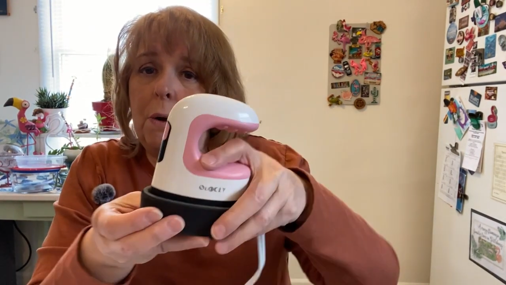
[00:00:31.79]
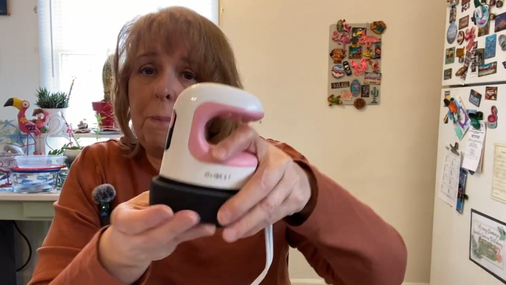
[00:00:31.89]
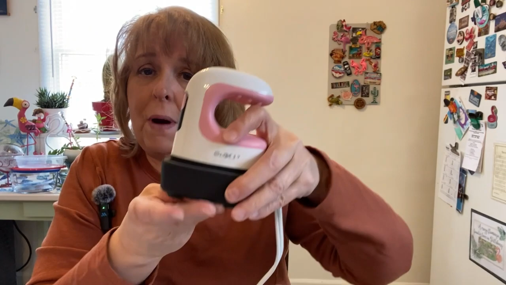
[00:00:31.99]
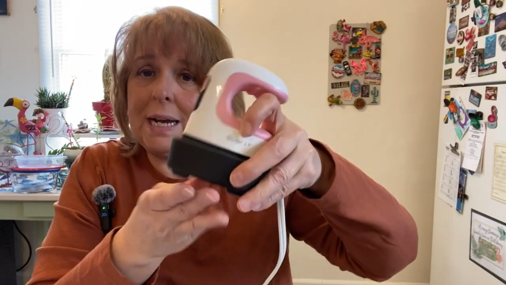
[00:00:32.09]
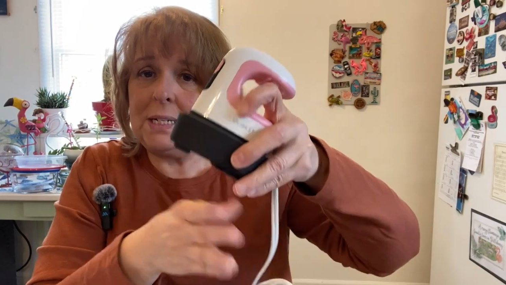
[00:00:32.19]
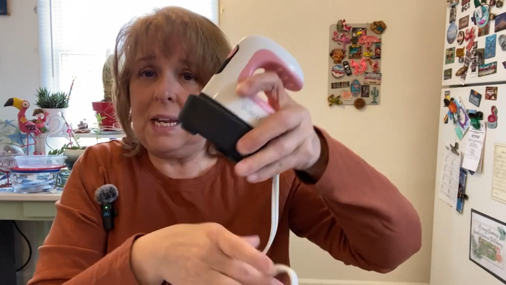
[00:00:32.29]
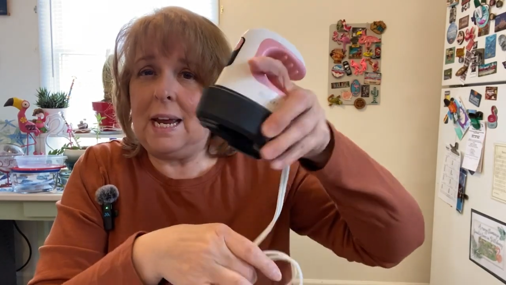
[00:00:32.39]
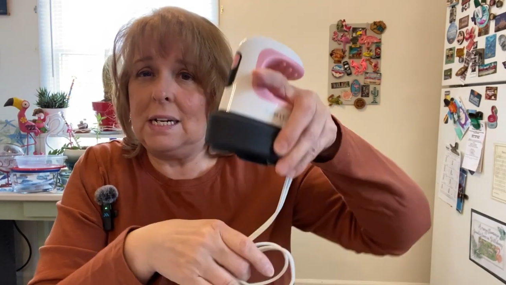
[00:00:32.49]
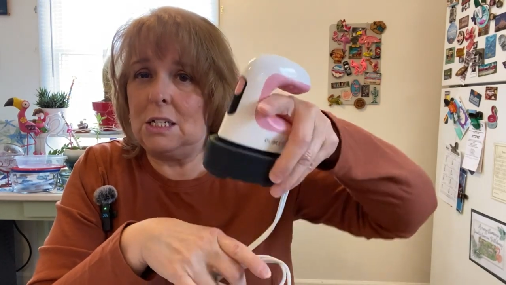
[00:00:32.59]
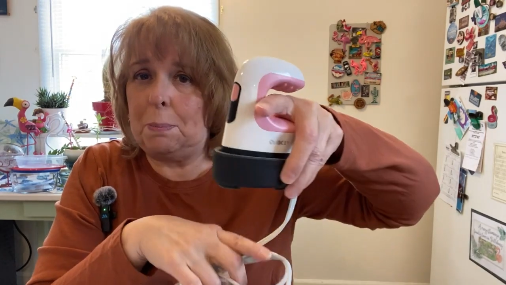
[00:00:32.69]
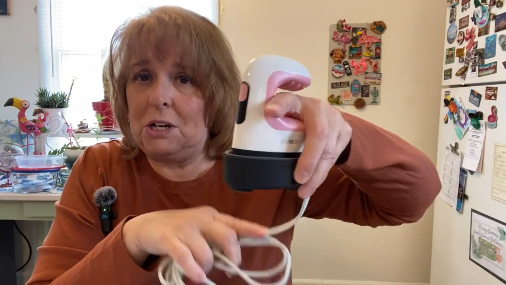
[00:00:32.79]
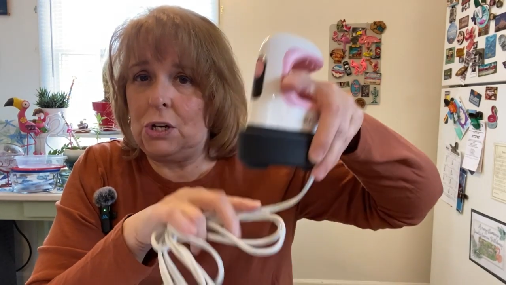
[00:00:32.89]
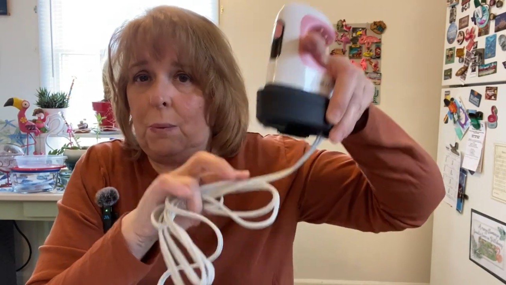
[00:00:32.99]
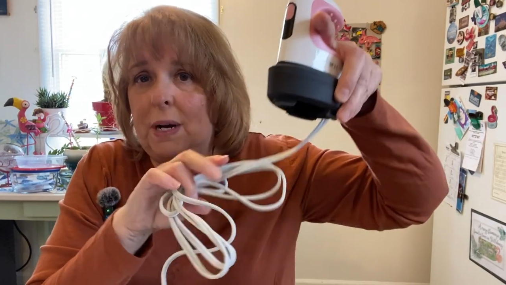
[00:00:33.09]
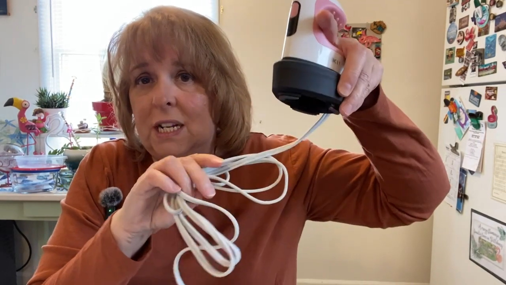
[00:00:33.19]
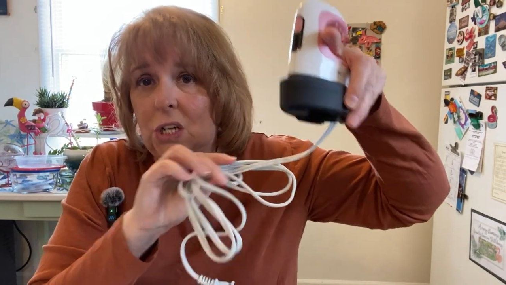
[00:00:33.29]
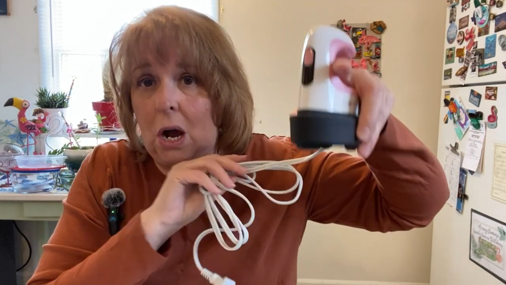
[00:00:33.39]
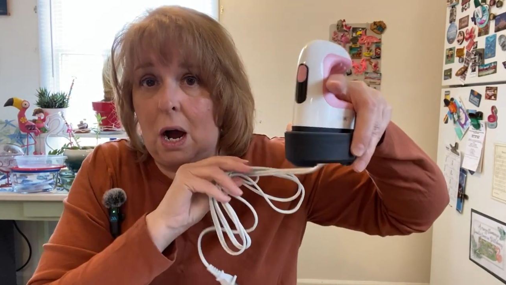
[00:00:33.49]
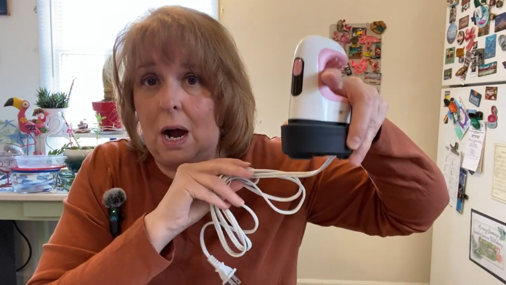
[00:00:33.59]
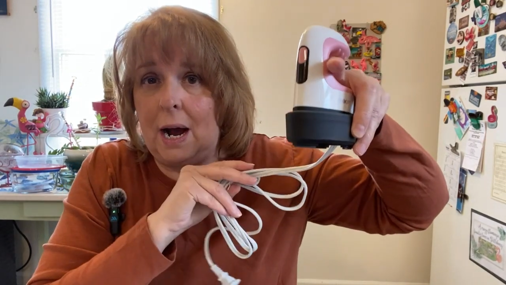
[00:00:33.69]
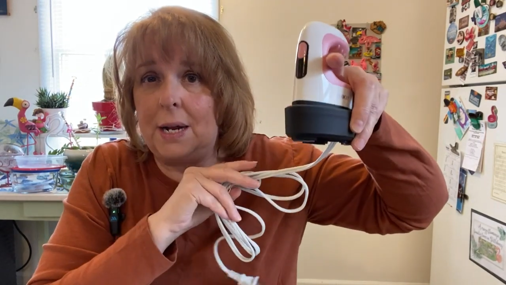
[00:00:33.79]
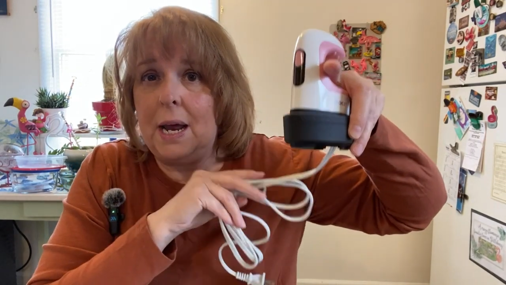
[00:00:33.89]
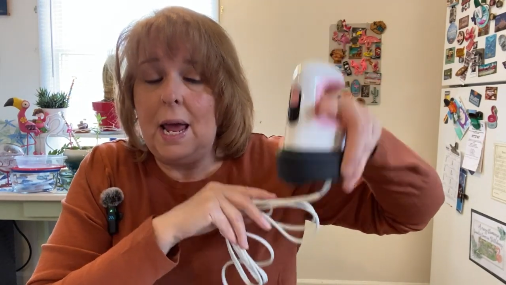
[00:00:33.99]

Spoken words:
press in, especially when it's hot.